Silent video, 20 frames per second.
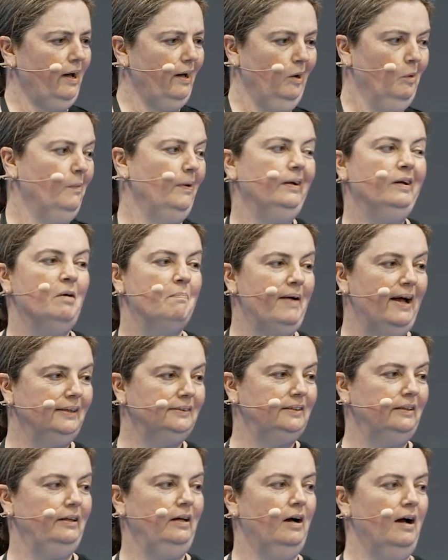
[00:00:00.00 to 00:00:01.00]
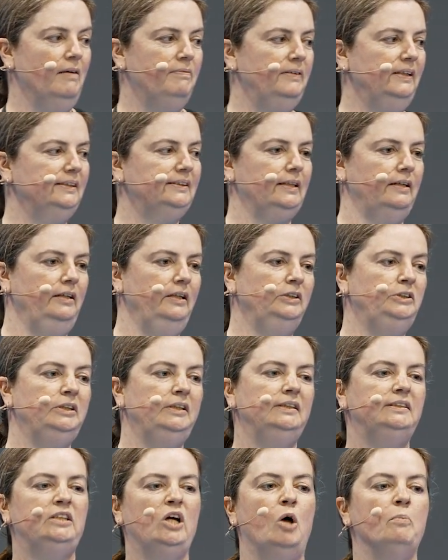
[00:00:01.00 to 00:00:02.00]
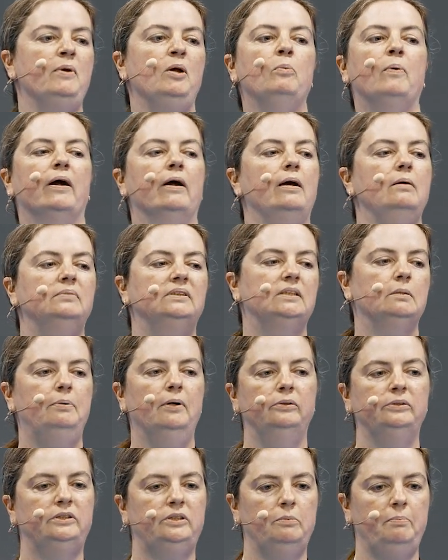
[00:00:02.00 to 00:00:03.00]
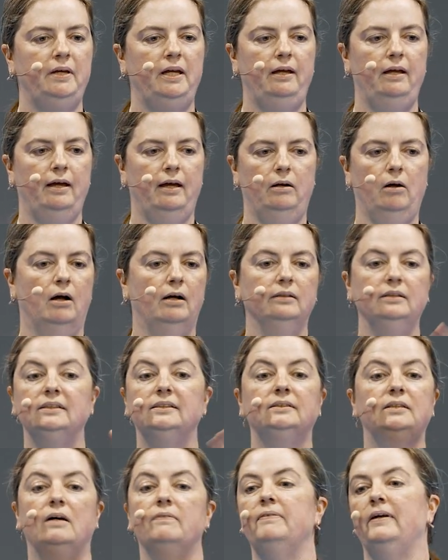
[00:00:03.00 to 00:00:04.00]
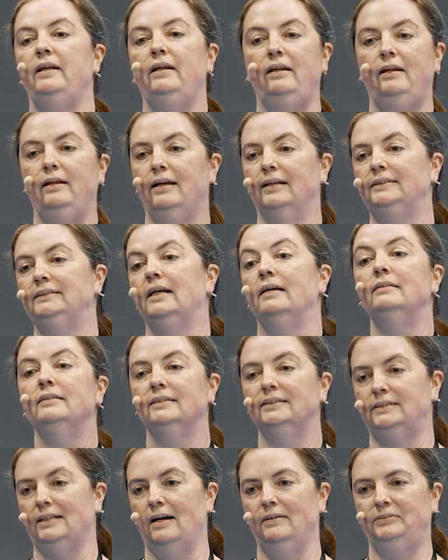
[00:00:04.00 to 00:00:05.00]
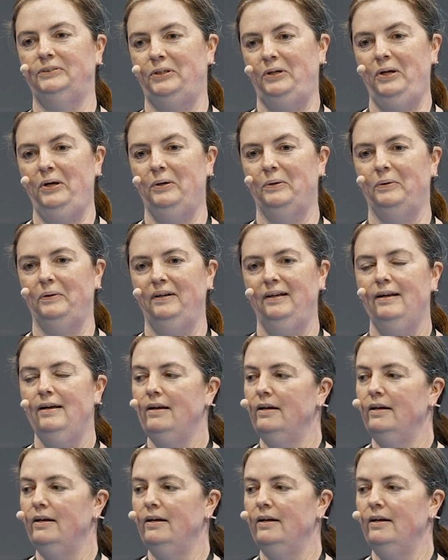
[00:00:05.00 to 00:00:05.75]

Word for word: I don't want to come back to the office. I need you to tell me where I'm supposed to be and all the stuff I need to get done this afternoon.